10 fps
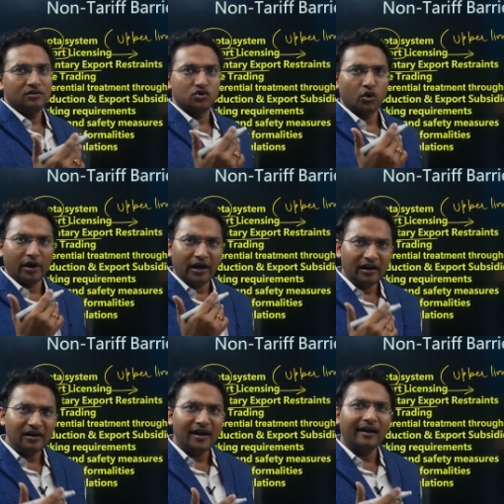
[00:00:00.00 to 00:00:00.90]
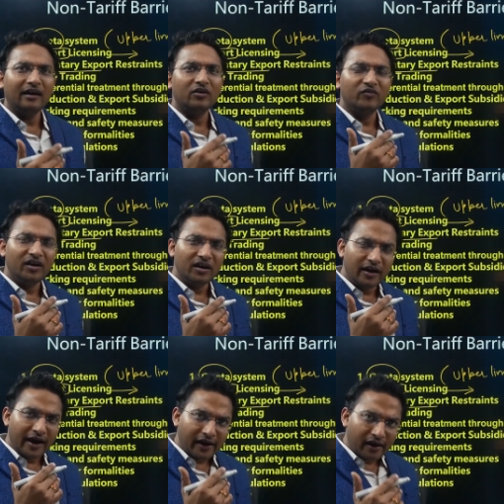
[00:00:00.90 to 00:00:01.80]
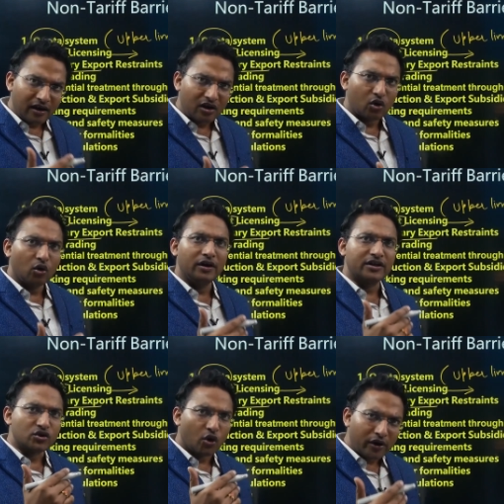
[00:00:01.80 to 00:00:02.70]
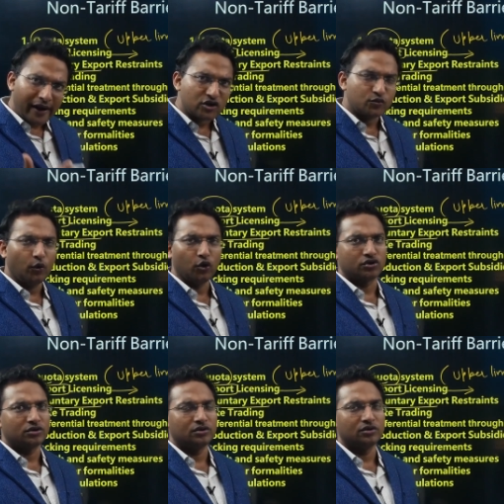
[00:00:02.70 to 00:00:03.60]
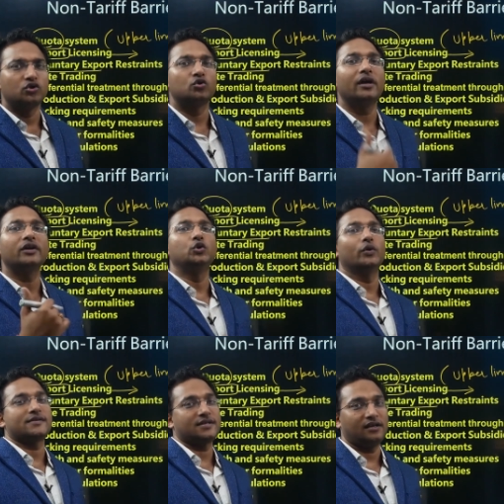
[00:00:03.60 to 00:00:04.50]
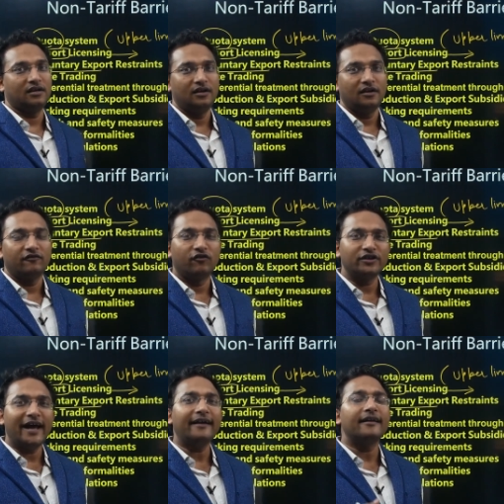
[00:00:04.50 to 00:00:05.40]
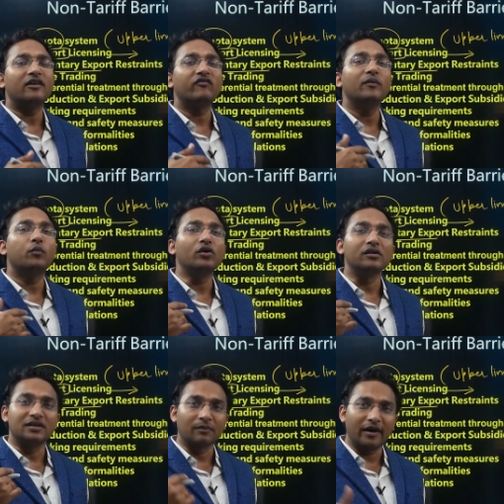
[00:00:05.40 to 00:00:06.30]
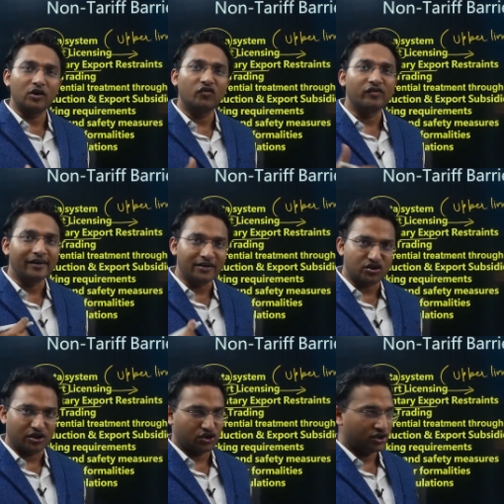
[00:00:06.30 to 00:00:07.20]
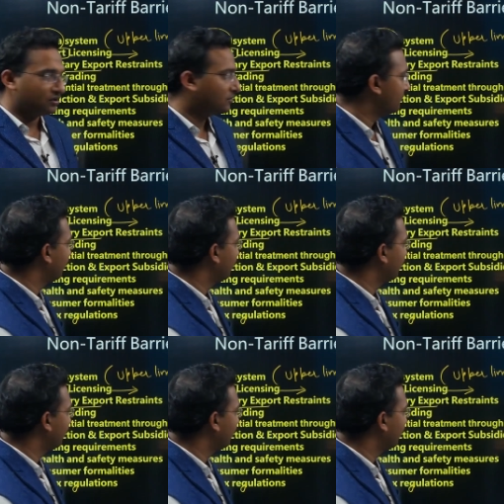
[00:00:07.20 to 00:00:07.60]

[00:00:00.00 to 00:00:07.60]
So India will control its own export to the USA. For that, it will put some kind of restriction.